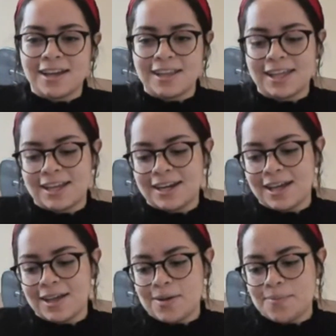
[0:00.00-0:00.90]
And
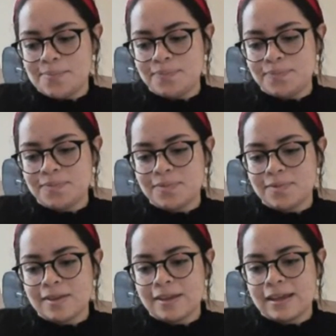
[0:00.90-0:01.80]
then
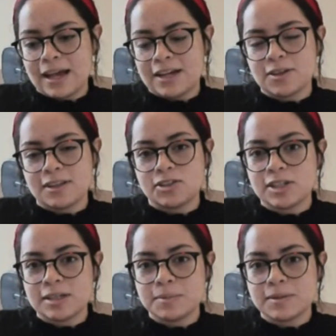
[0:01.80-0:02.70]
I saw the
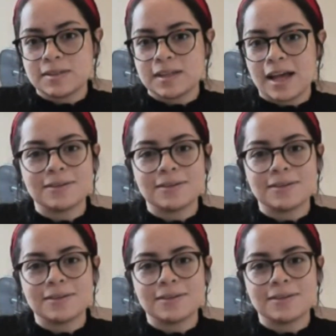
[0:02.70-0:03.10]
trips.